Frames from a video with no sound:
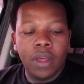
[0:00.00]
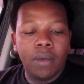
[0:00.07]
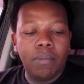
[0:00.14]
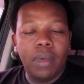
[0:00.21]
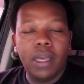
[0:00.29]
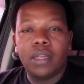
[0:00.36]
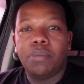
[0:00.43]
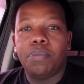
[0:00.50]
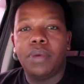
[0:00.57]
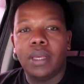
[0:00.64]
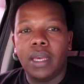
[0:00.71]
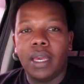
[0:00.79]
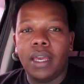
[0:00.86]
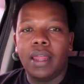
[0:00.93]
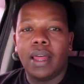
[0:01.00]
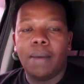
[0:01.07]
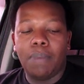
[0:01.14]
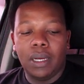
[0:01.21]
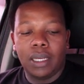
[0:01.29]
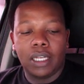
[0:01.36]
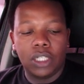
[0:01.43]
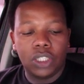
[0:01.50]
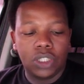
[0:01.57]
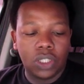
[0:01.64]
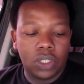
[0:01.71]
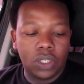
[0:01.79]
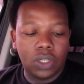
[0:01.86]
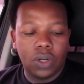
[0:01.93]
may it be either
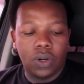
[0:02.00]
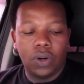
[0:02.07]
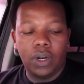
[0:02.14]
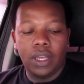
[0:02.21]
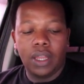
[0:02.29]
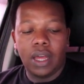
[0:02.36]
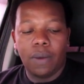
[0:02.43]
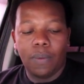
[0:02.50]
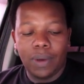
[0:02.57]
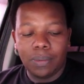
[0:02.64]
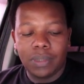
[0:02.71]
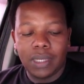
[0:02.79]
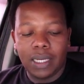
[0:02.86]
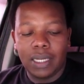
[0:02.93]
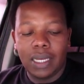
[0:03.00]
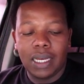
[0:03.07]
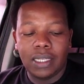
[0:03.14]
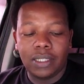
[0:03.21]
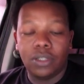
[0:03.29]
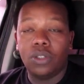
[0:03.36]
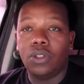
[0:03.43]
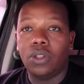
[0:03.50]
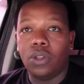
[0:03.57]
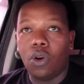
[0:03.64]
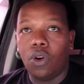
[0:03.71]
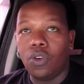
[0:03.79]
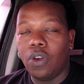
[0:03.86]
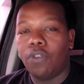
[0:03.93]
application or either website guys
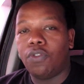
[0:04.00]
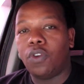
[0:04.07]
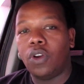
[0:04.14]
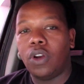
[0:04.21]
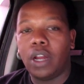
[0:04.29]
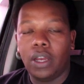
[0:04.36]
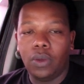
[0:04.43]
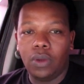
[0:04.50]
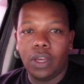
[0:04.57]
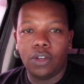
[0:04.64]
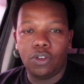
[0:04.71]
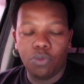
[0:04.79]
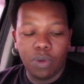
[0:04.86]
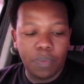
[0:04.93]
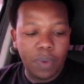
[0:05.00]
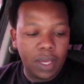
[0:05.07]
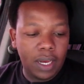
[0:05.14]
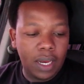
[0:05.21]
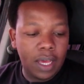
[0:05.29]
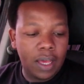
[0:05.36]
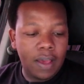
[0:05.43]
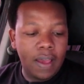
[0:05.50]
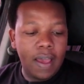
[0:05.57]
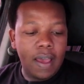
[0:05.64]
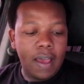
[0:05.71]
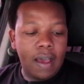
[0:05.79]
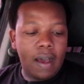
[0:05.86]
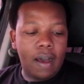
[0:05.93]
on your phone, and you get to be paid
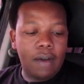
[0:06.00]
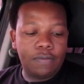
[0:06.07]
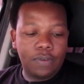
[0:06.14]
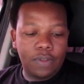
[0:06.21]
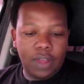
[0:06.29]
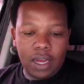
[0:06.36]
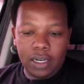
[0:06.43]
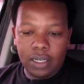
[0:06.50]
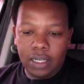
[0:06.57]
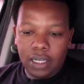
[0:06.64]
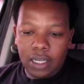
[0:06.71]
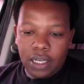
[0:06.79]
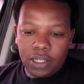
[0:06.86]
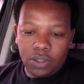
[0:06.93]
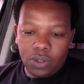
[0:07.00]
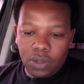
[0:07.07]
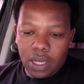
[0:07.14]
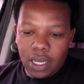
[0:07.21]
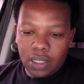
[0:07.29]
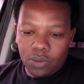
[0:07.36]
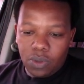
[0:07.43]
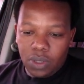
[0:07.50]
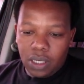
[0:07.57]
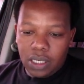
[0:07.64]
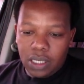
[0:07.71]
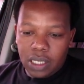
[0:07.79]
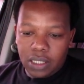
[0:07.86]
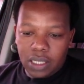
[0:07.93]
for that. So guys,
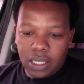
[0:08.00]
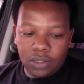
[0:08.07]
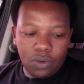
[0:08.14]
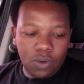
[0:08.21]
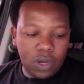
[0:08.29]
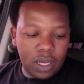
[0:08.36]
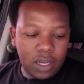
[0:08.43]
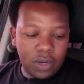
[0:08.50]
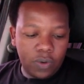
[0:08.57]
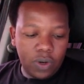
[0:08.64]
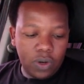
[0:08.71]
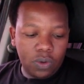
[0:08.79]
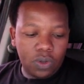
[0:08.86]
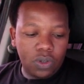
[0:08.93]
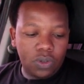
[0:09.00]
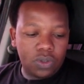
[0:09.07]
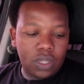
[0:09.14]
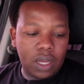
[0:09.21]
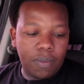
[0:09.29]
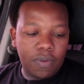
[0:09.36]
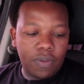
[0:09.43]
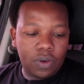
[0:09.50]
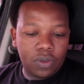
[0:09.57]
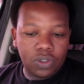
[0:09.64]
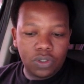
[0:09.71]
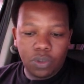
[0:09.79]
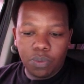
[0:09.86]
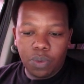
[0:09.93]
quickly let's just go ahead, we look into some of the
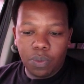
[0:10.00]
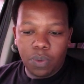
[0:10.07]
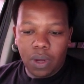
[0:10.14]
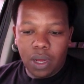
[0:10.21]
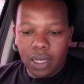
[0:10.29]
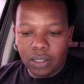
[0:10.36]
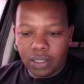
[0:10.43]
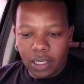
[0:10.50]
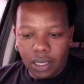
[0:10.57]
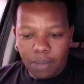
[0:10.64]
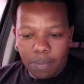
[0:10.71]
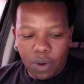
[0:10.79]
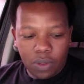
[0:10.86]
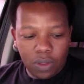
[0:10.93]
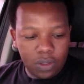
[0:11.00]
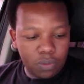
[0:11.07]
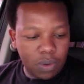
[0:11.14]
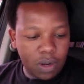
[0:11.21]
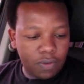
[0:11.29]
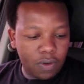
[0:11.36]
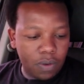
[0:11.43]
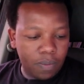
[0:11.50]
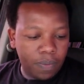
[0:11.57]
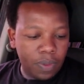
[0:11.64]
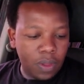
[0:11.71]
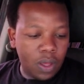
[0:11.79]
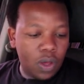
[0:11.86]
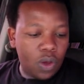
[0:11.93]
questions people are asking about this platform.
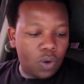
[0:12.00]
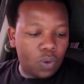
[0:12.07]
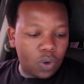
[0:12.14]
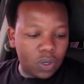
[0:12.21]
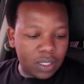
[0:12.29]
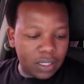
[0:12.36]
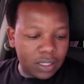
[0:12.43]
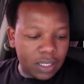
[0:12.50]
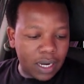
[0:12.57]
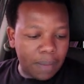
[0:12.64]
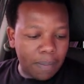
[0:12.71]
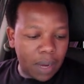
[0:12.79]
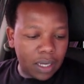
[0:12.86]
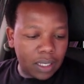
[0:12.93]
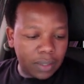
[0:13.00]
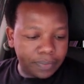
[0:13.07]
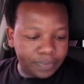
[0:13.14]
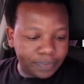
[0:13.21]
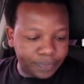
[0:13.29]
What is TriMatter?